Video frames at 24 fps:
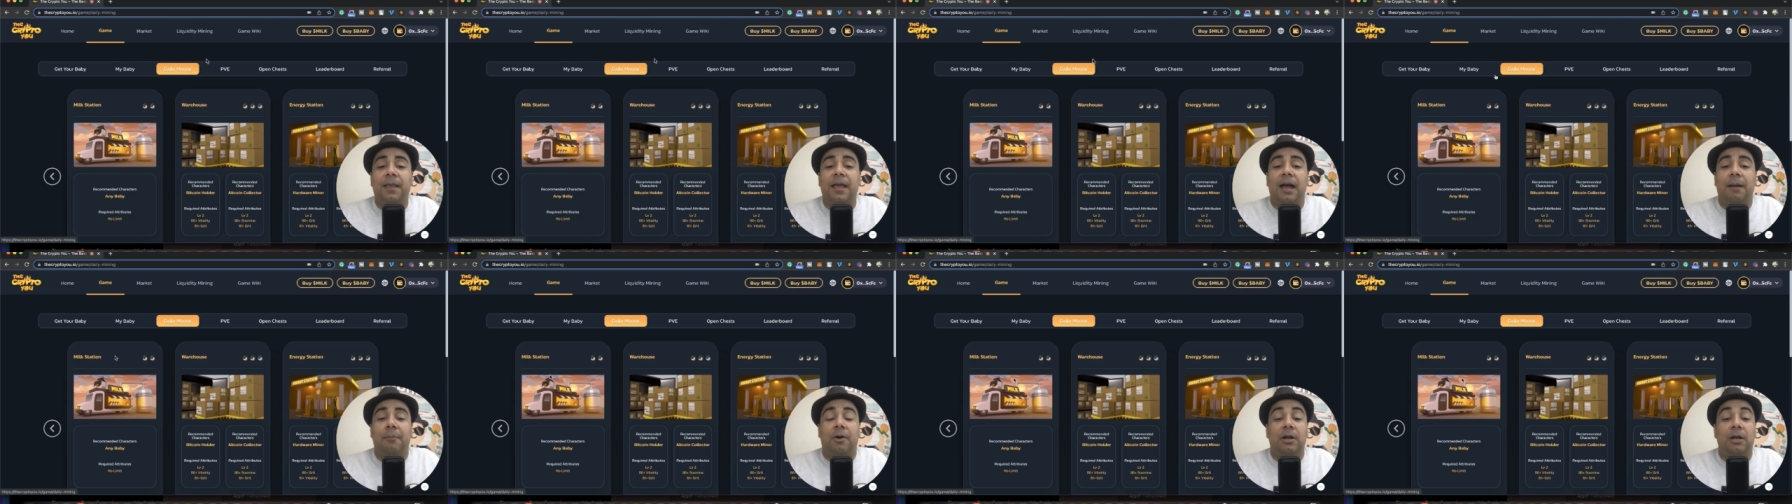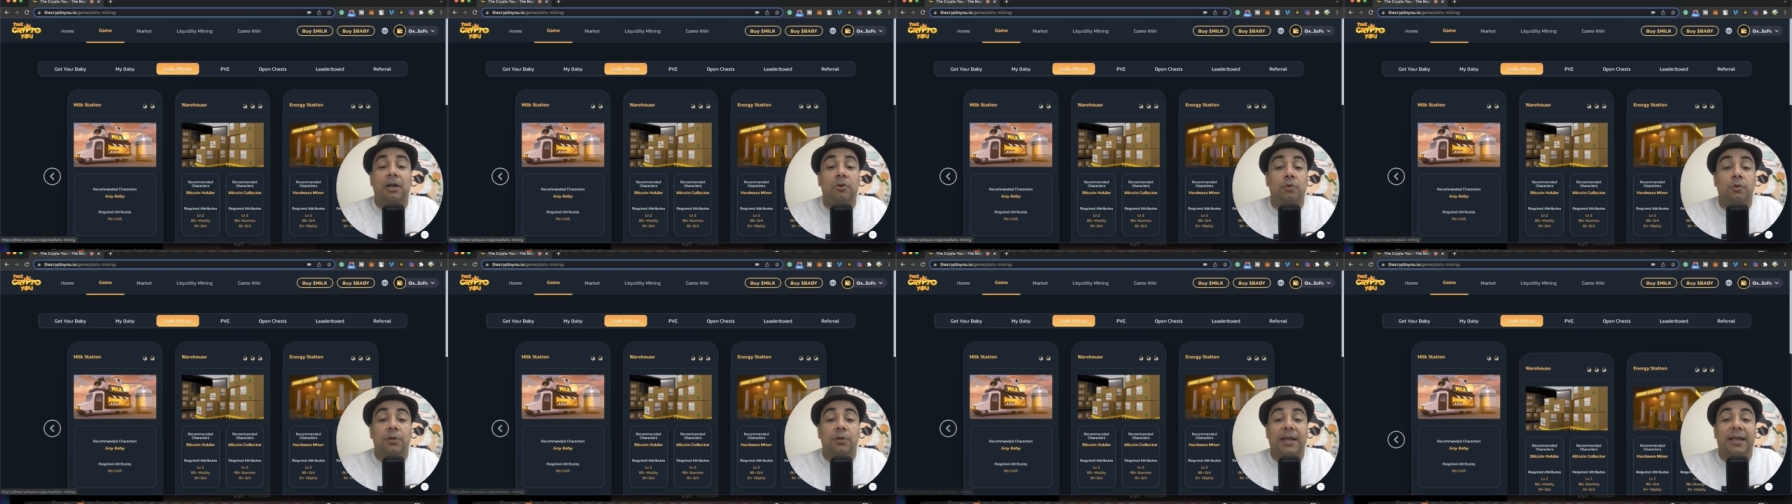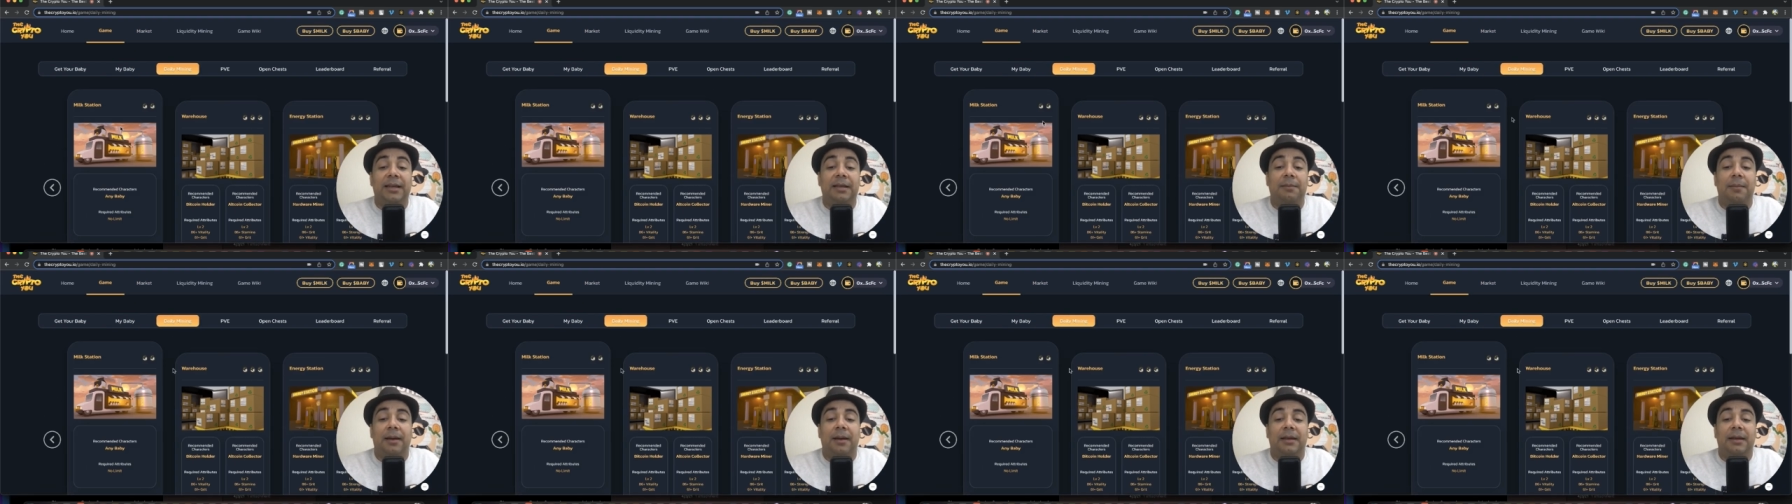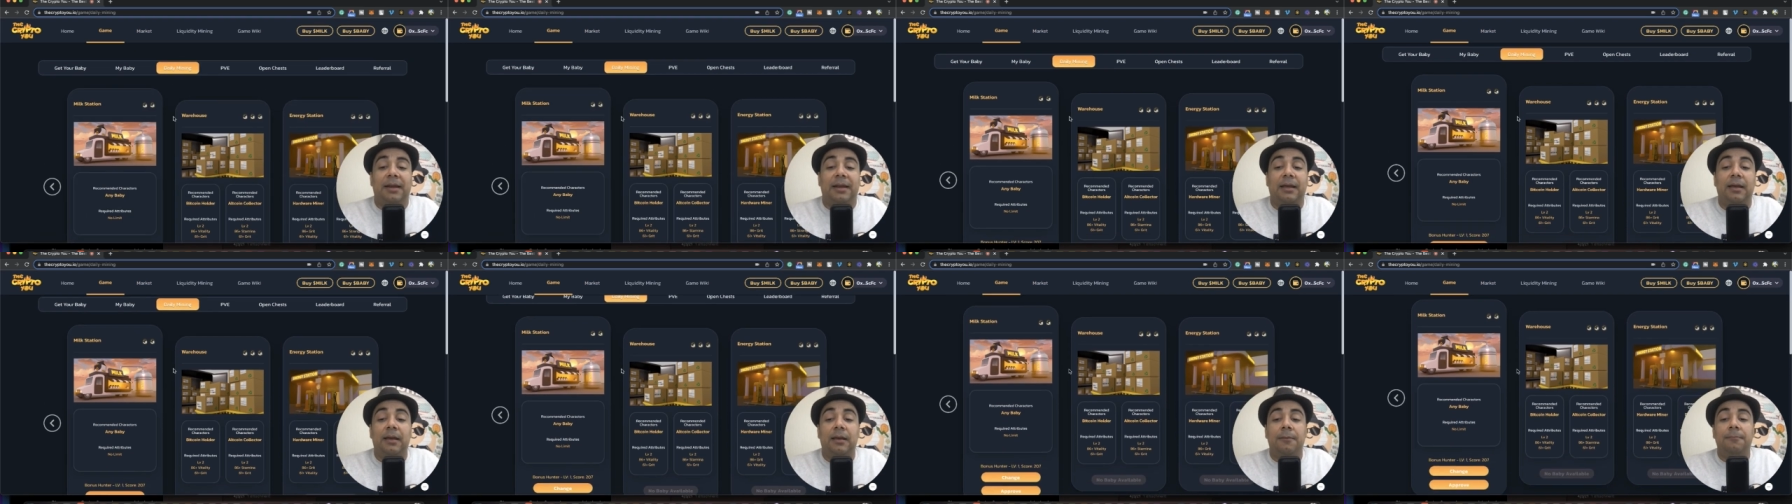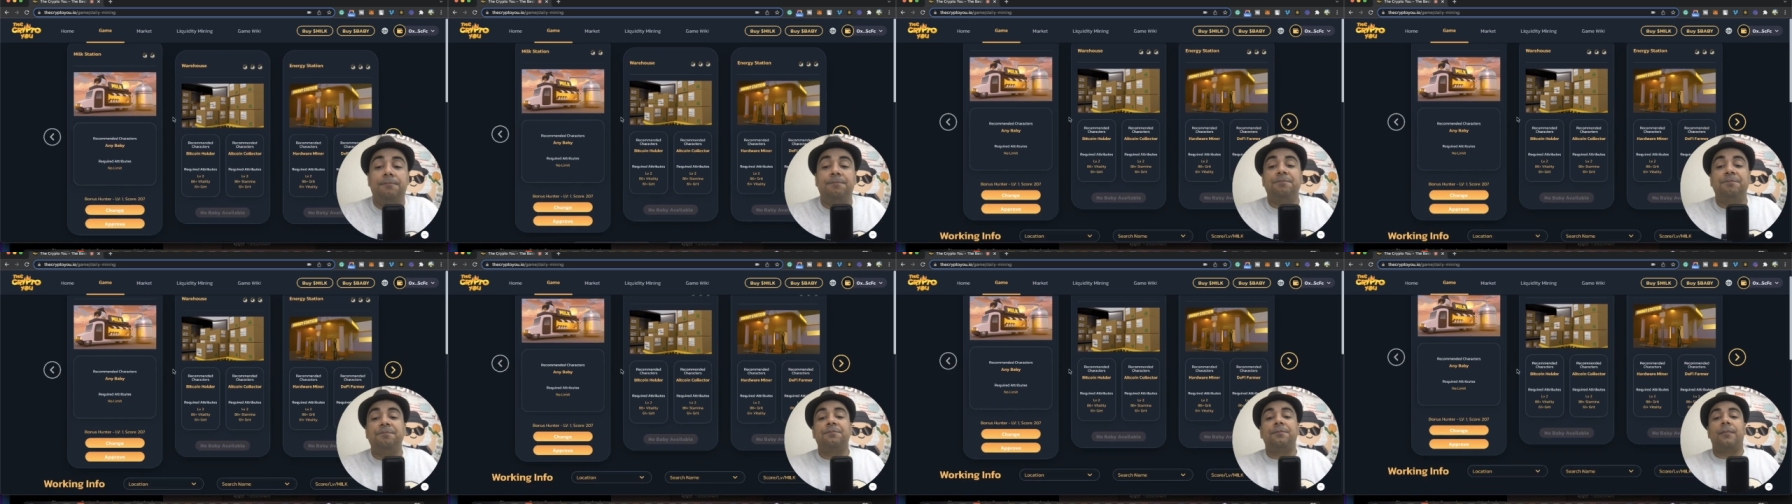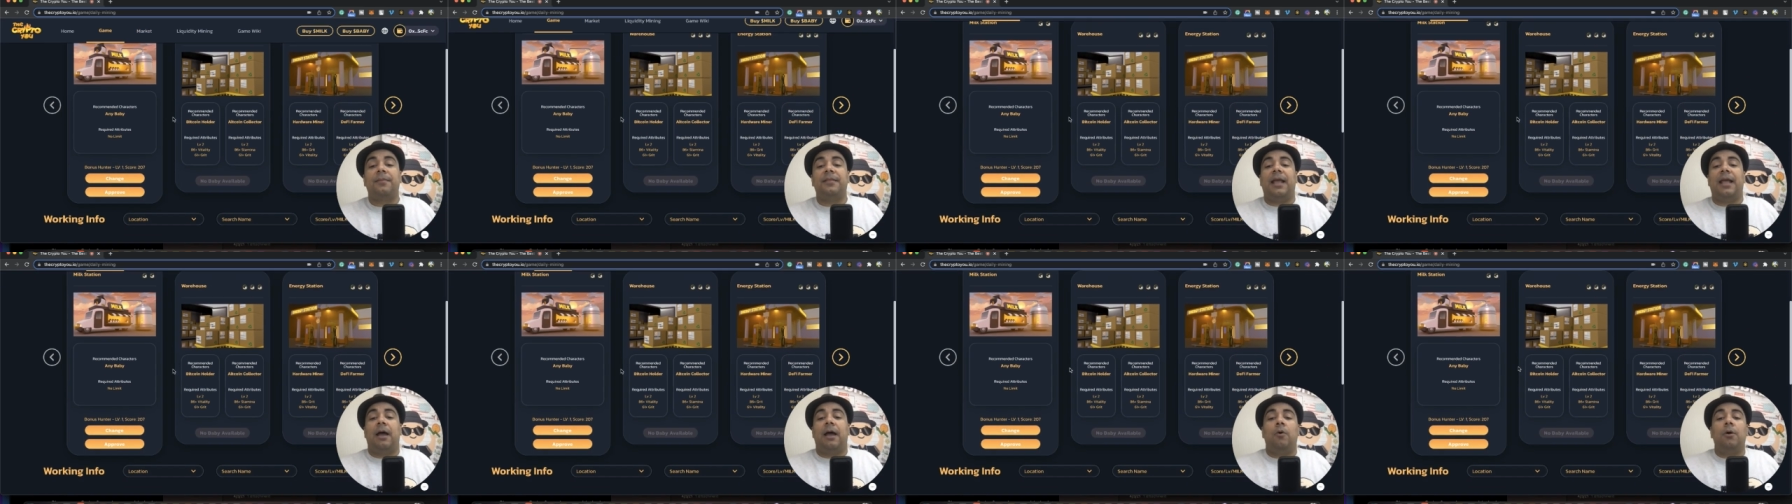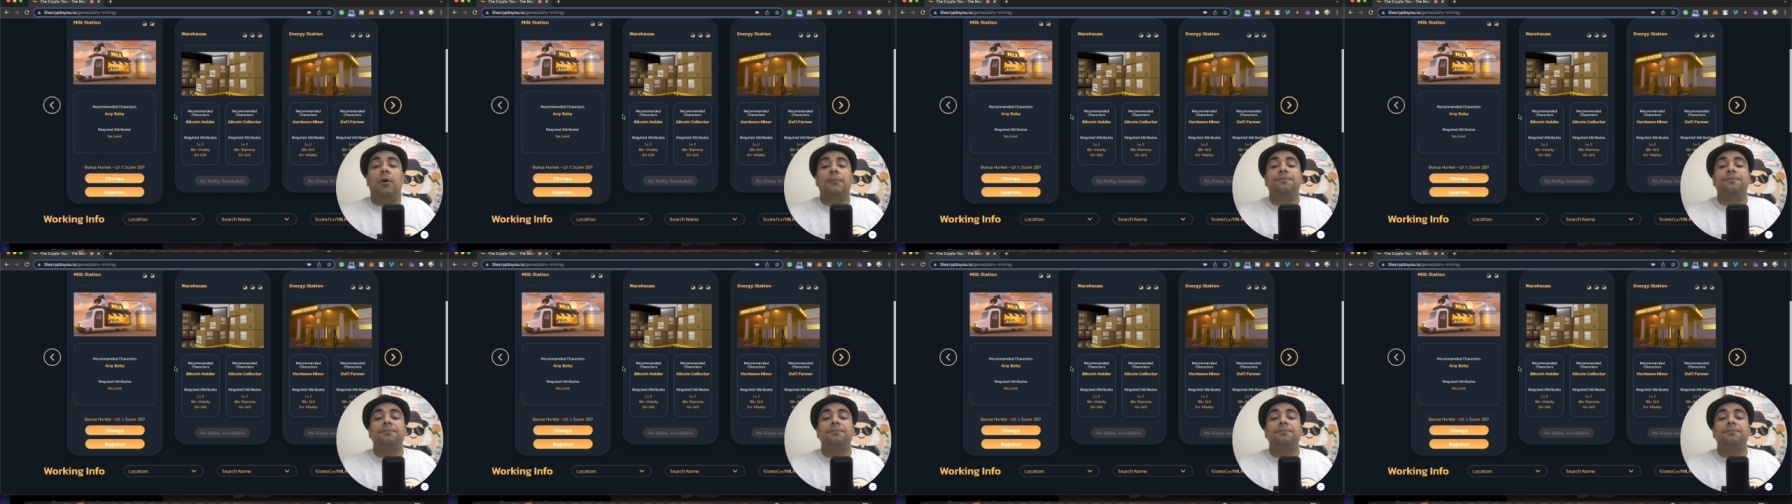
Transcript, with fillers: I'm going to do daily mining. Now,